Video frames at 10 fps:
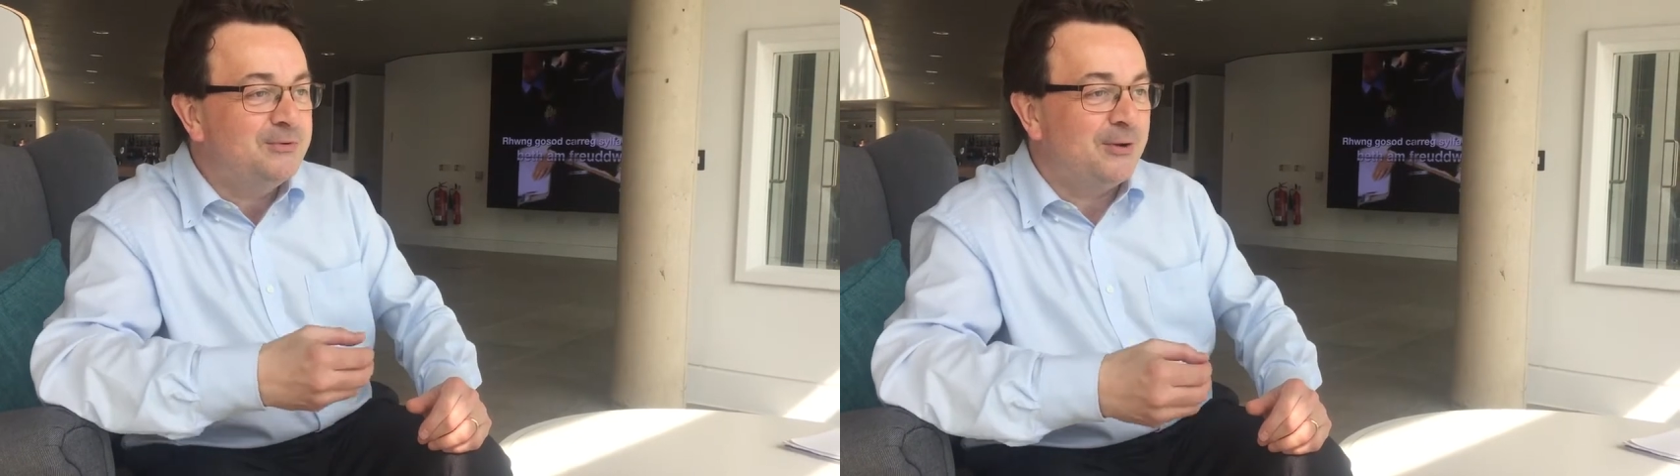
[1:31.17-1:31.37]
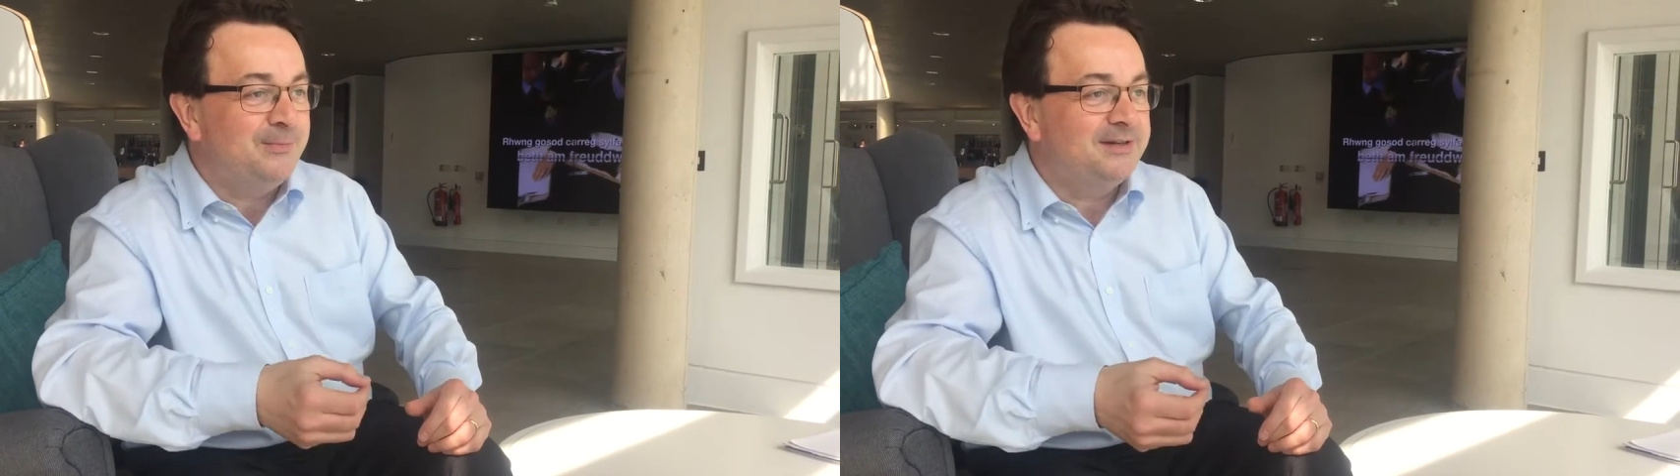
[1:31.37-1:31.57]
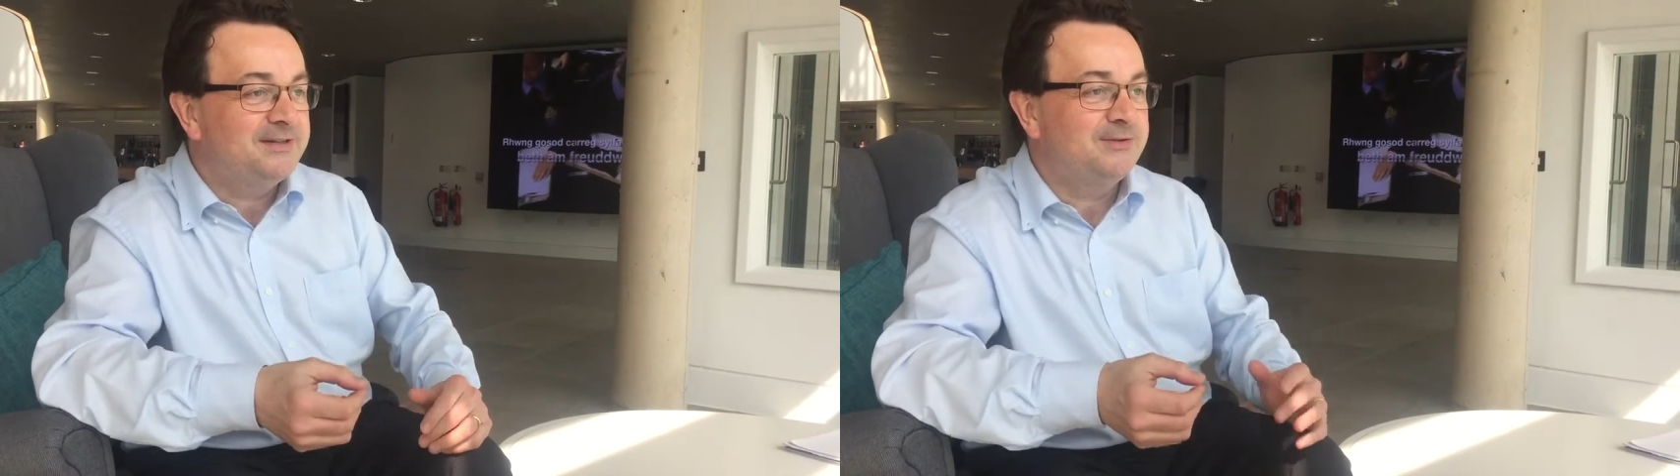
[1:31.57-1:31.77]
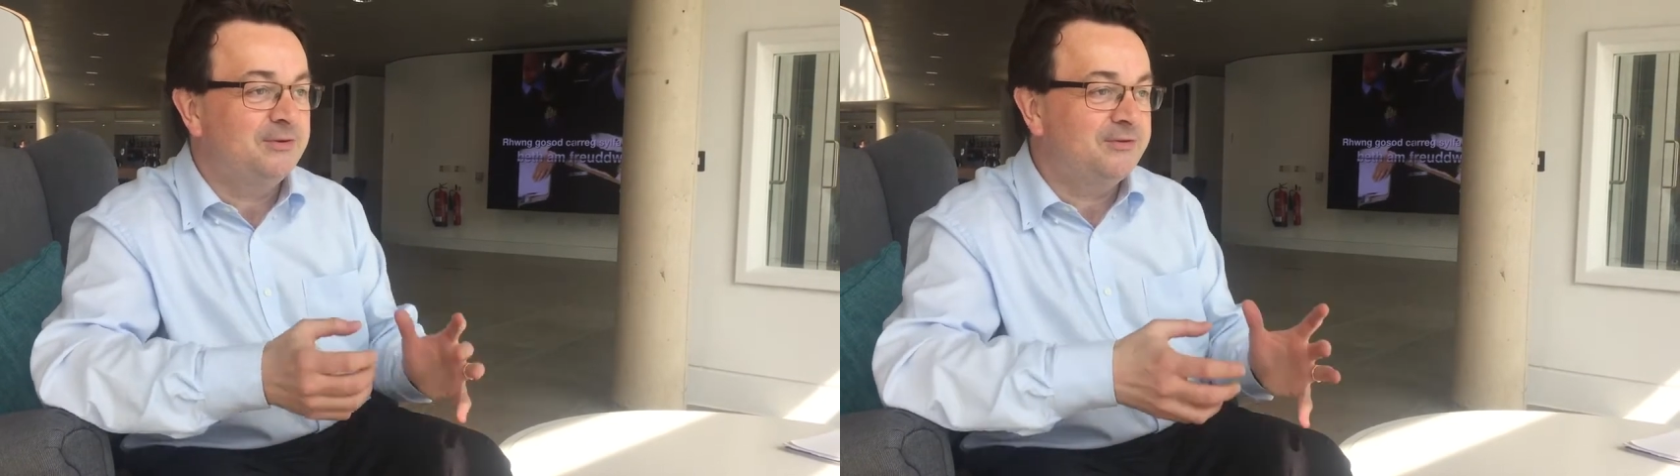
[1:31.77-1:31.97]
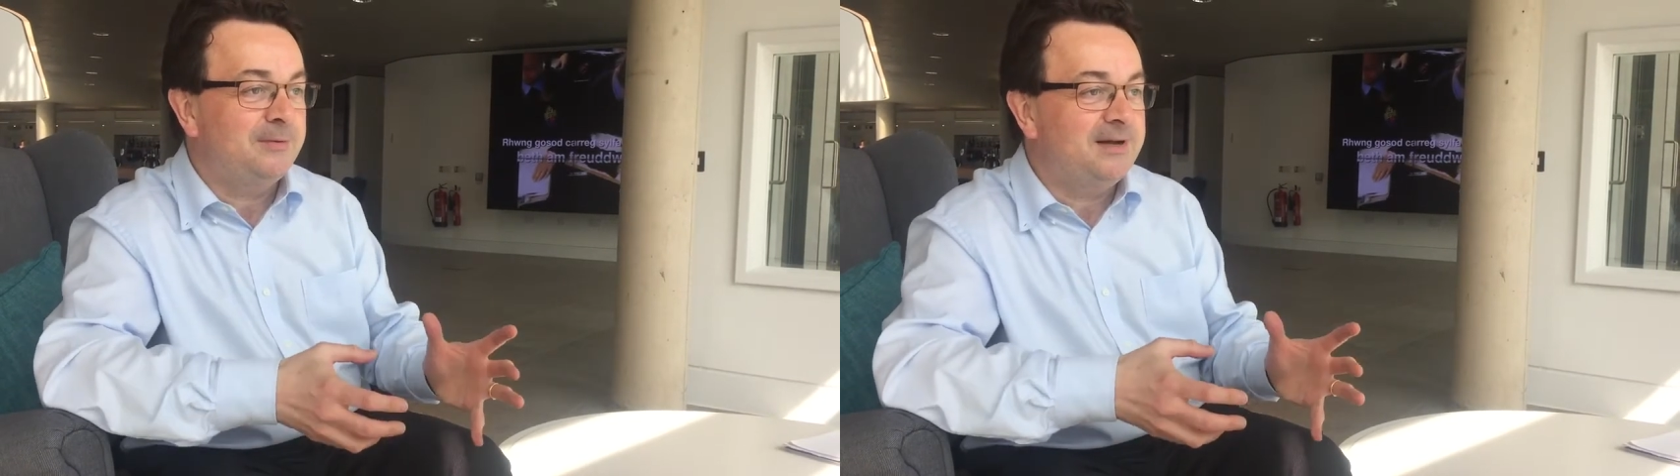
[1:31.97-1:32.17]
Roberts,
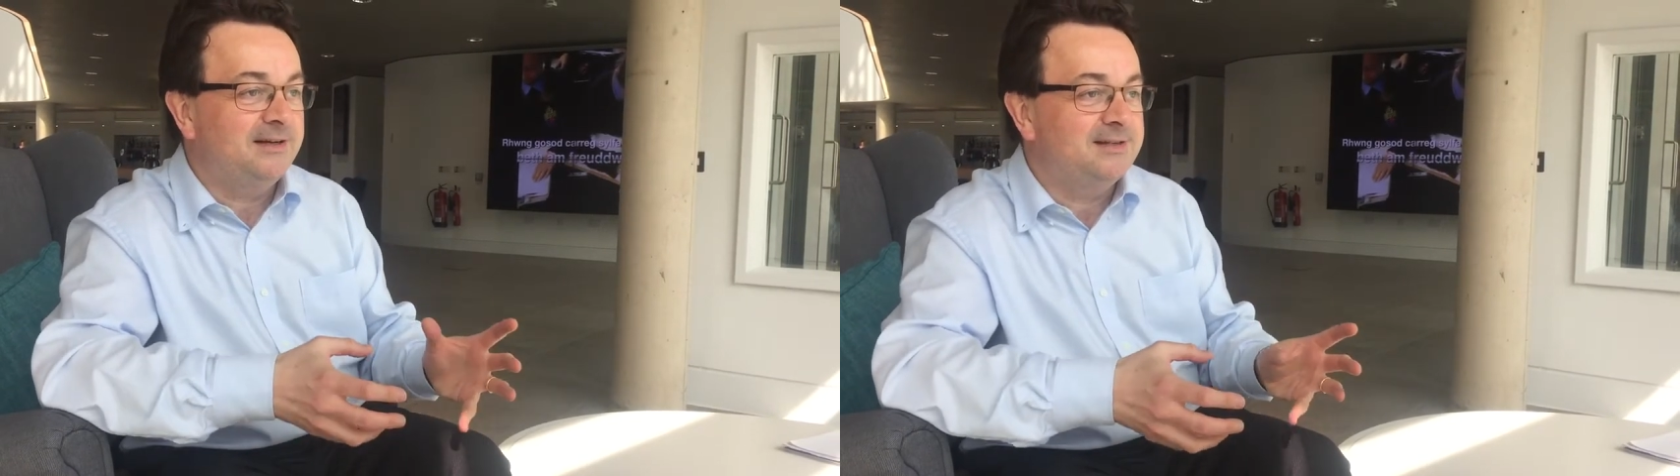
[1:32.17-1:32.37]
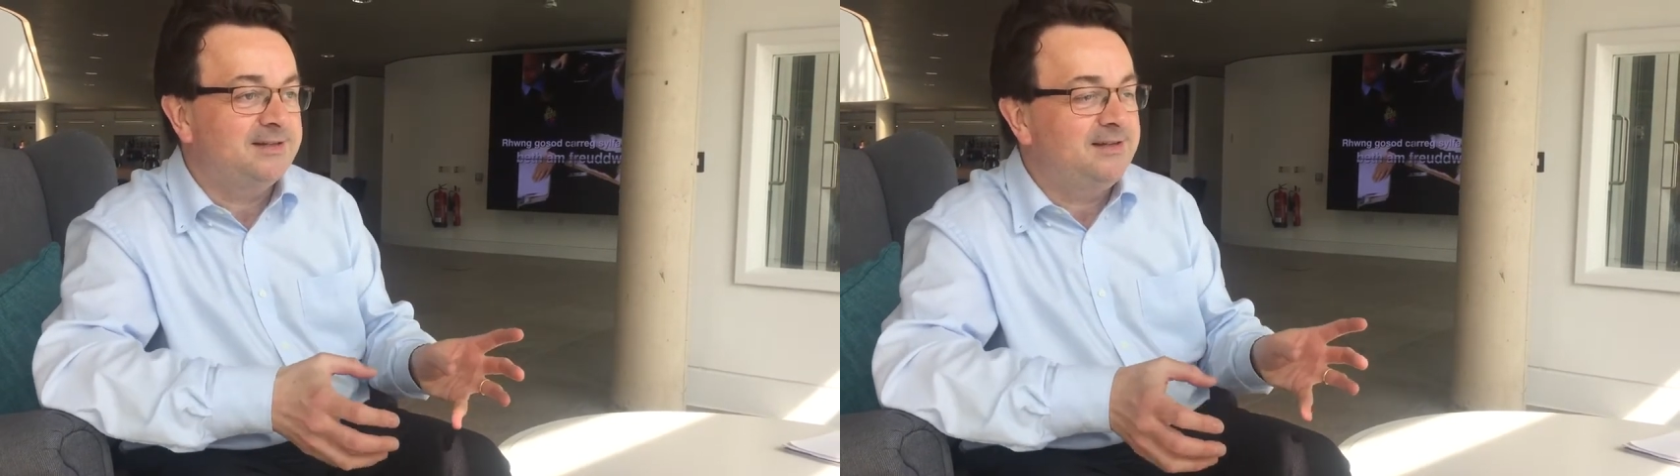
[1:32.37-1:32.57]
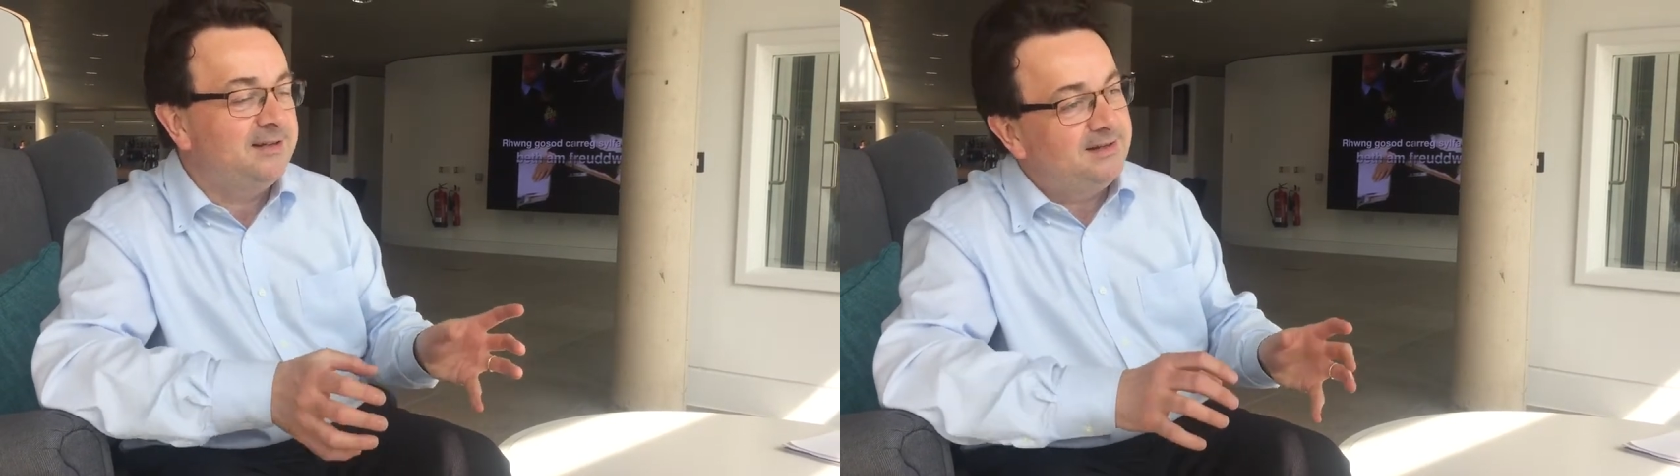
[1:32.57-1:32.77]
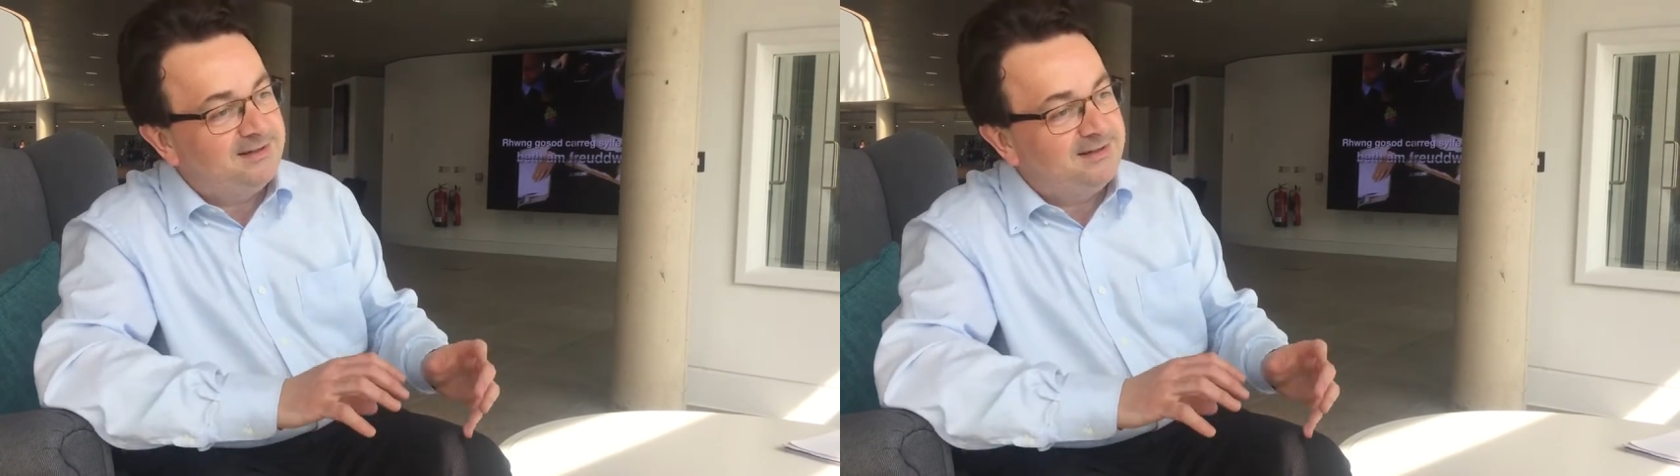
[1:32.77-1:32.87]
who's from Anglesey.